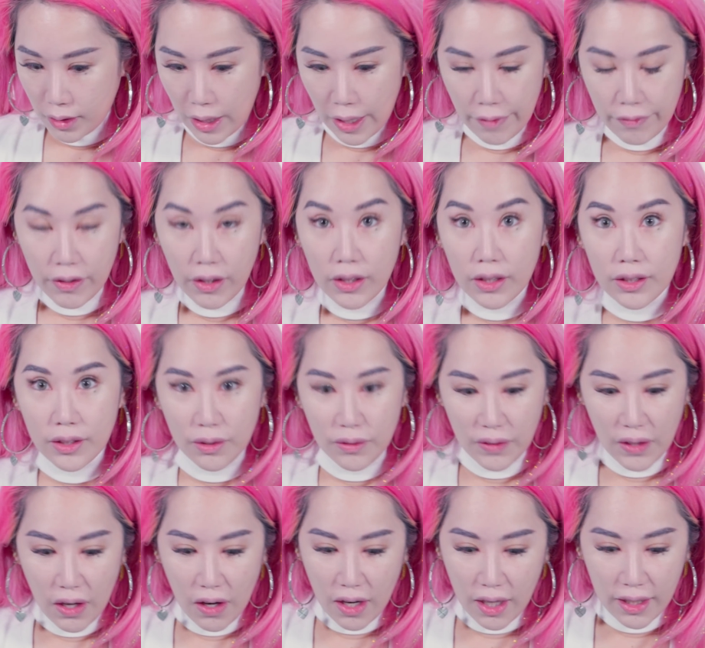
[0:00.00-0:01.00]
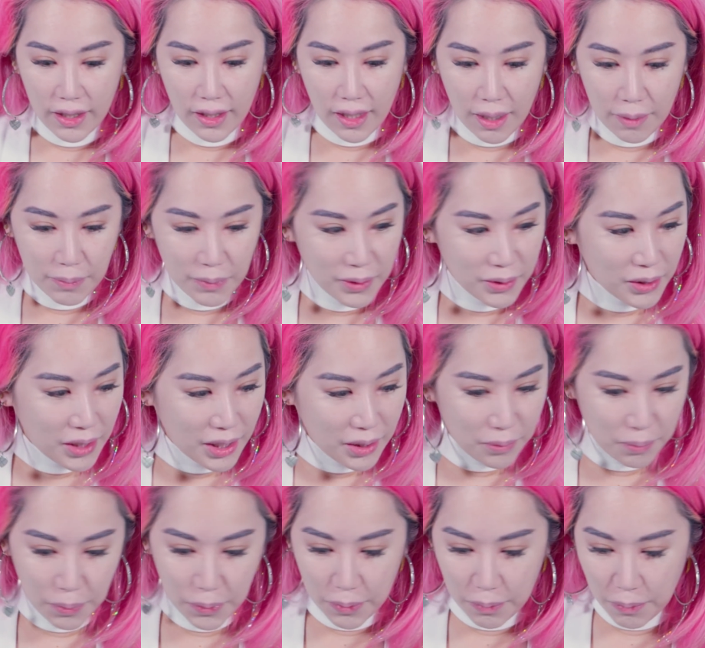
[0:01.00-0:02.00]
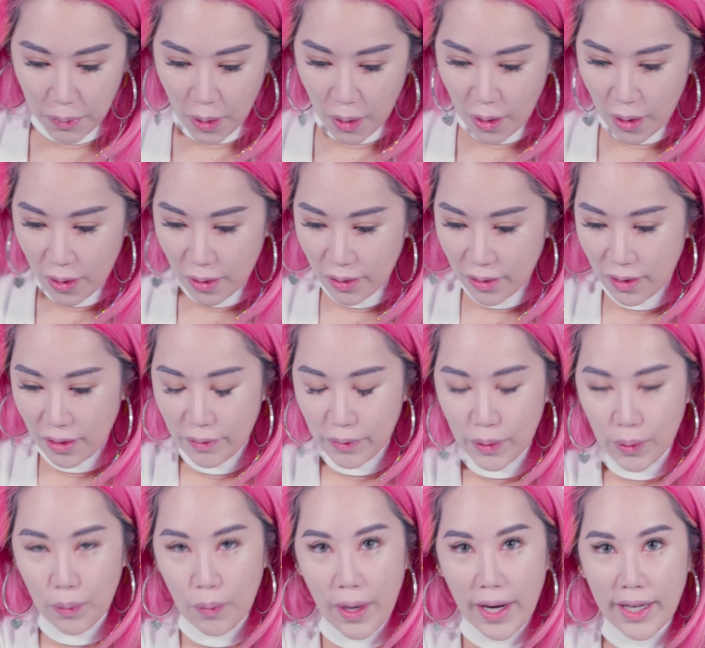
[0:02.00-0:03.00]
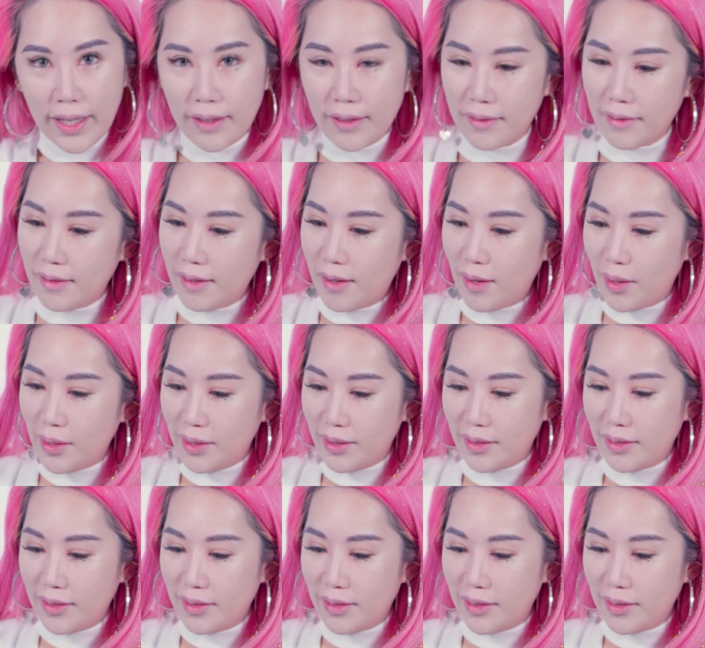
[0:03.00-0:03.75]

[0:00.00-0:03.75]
I've got the silver on. I'm gonna try to put more of the white on.